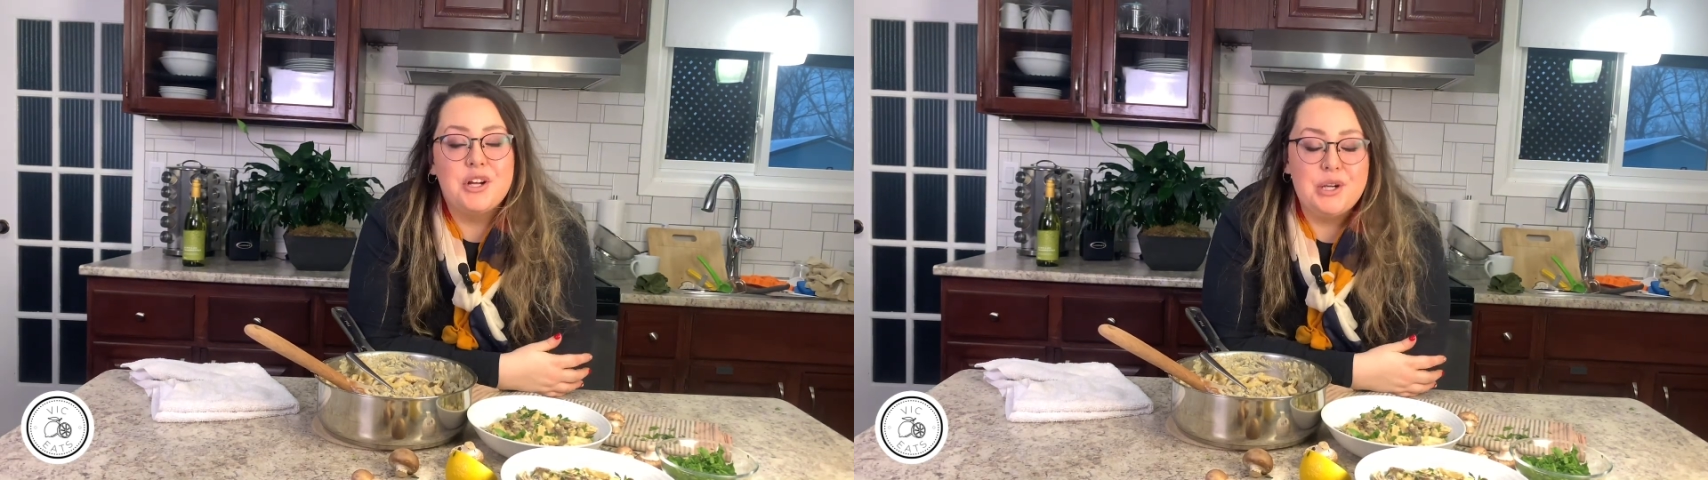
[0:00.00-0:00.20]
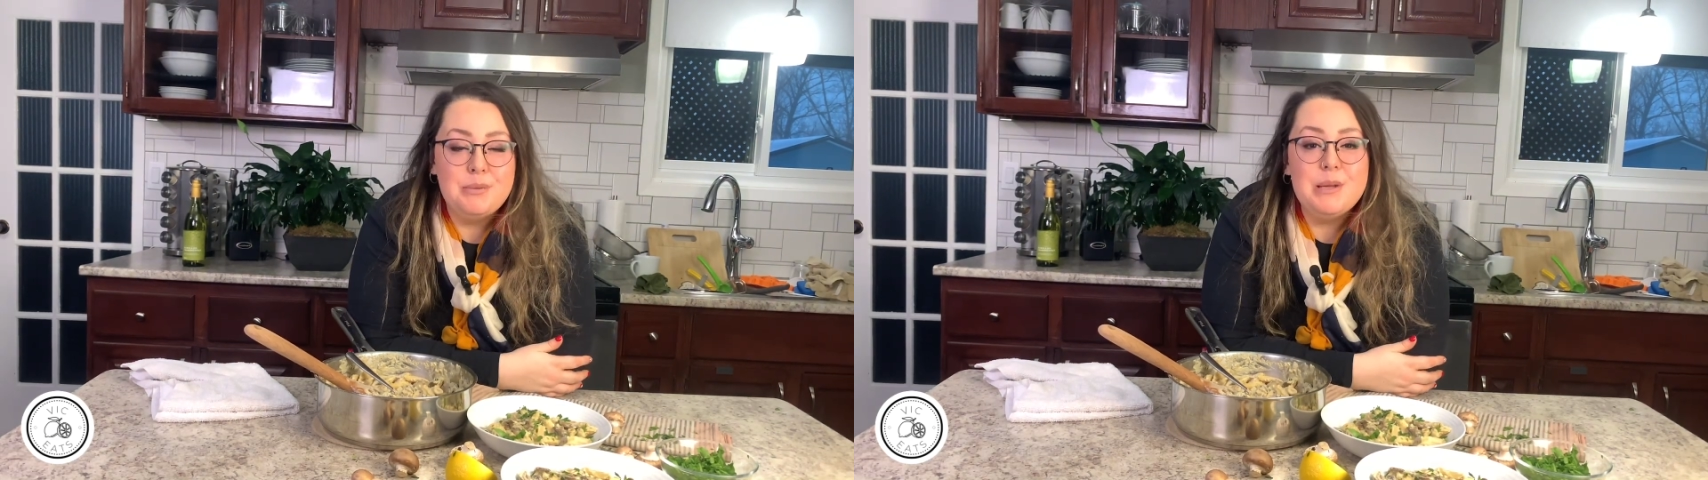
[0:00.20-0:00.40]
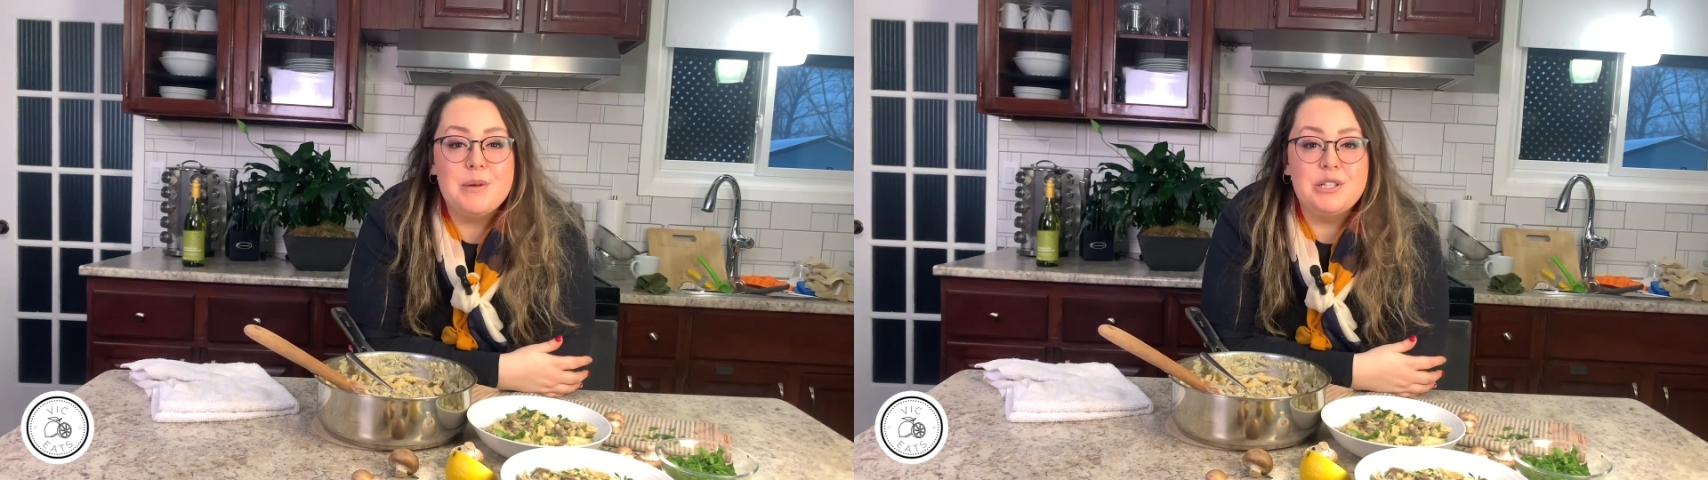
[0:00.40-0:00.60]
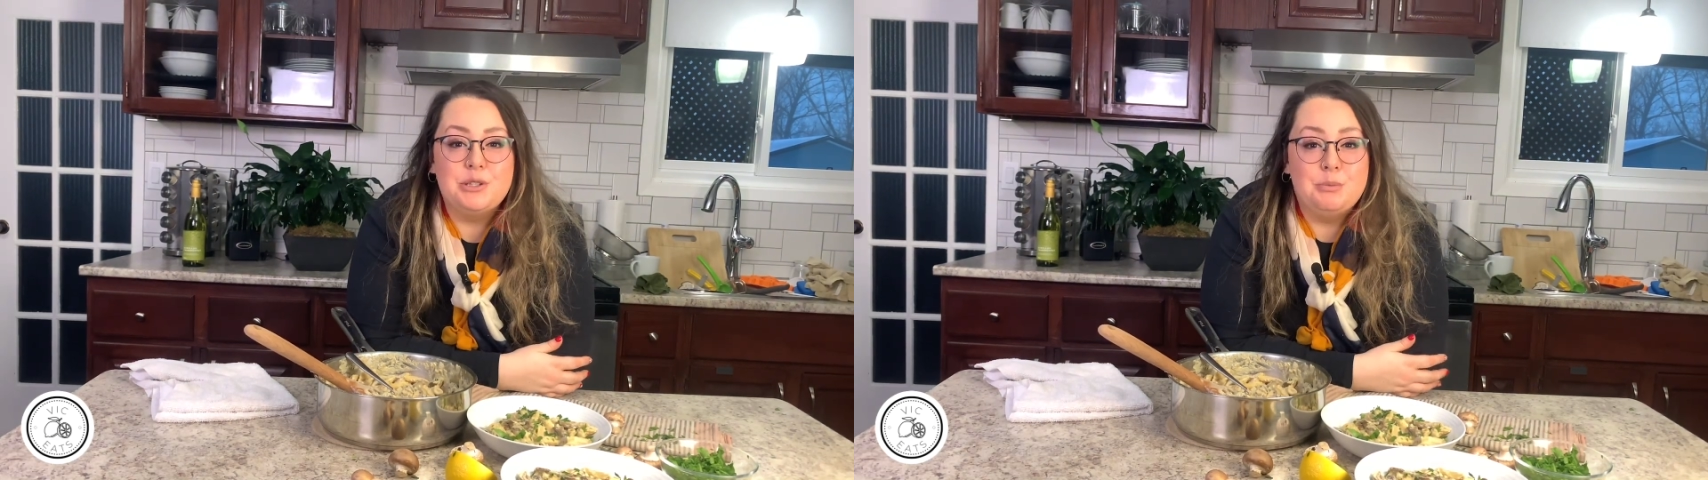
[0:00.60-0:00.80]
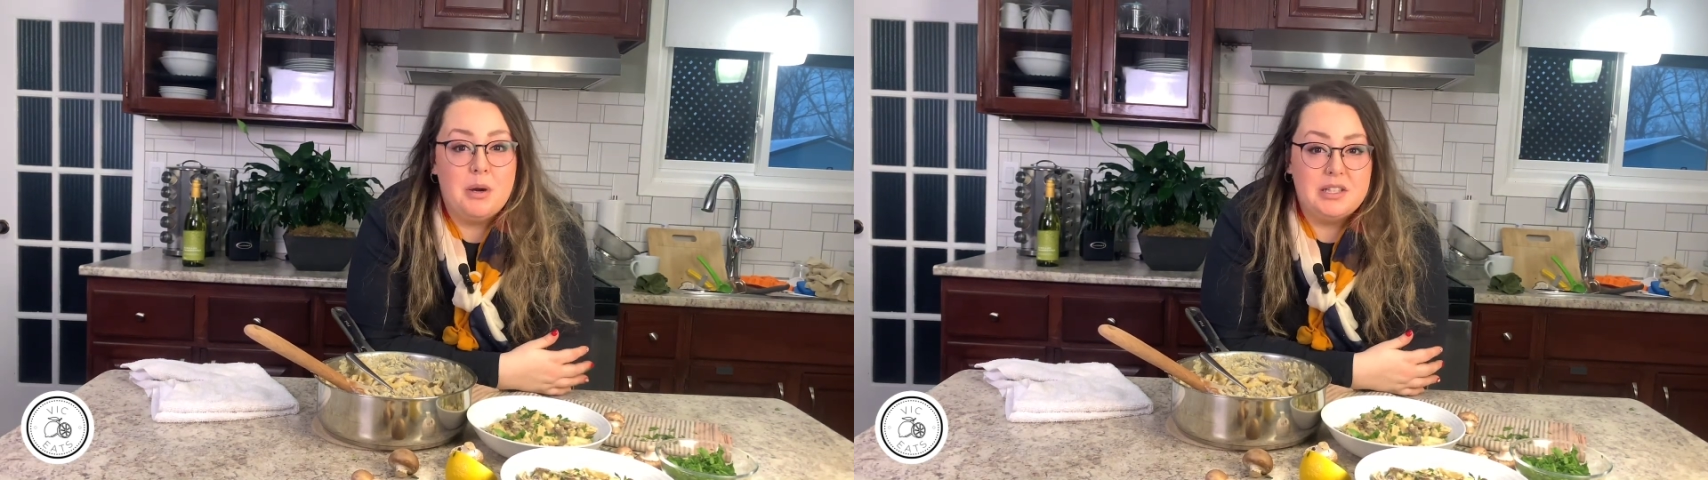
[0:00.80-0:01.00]
creamy
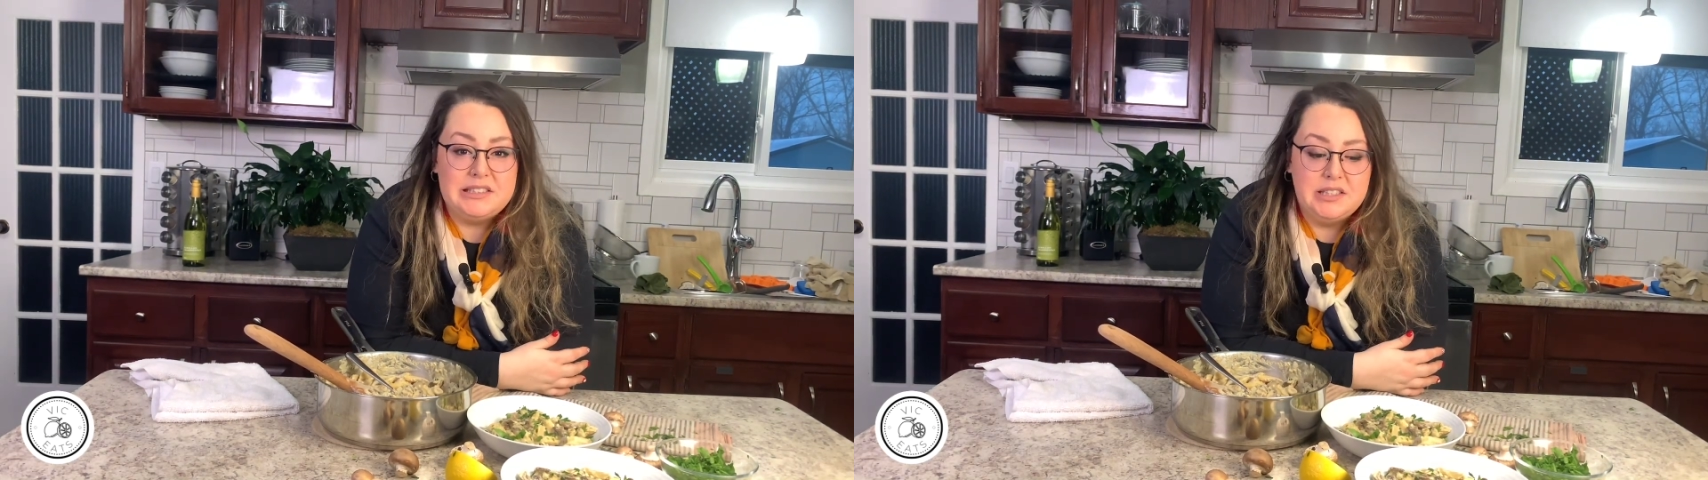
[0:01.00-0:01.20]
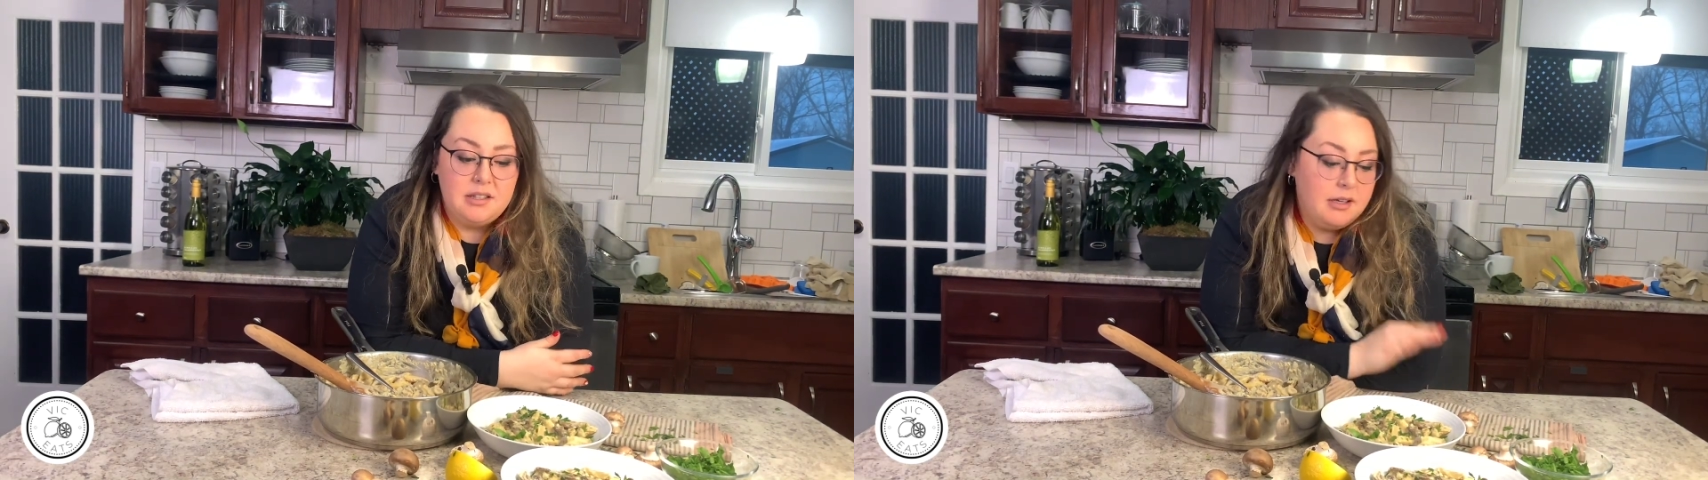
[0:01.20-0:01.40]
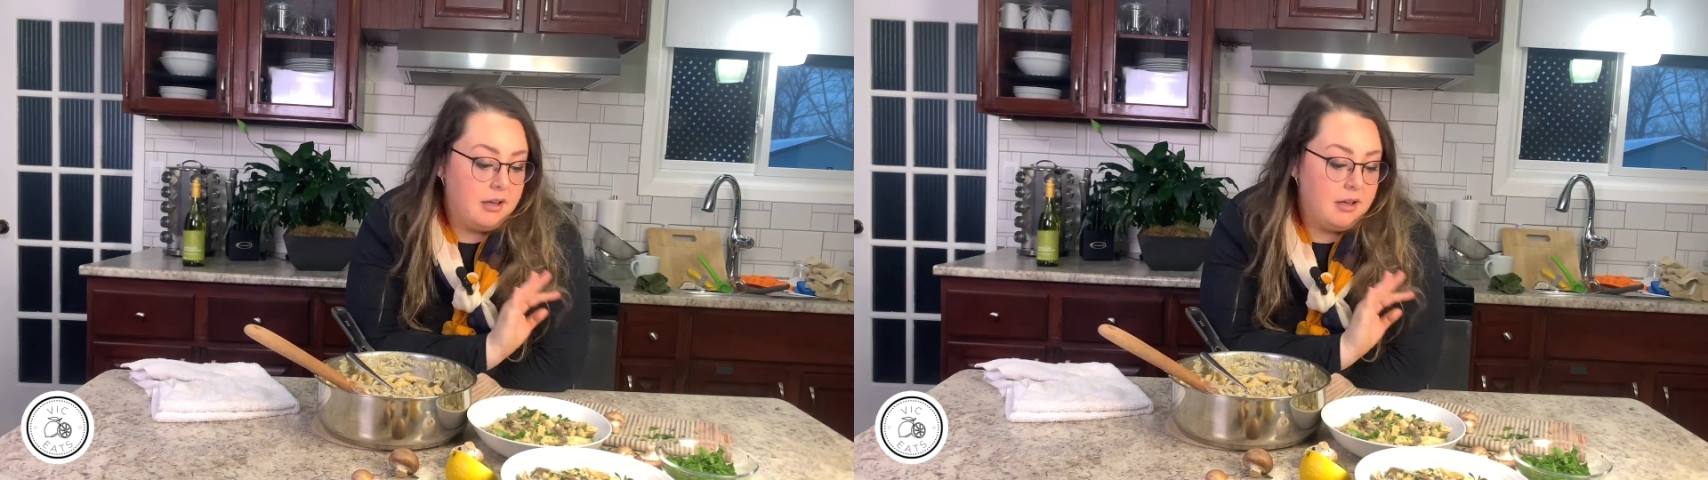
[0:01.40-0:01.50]
mushroom pasta.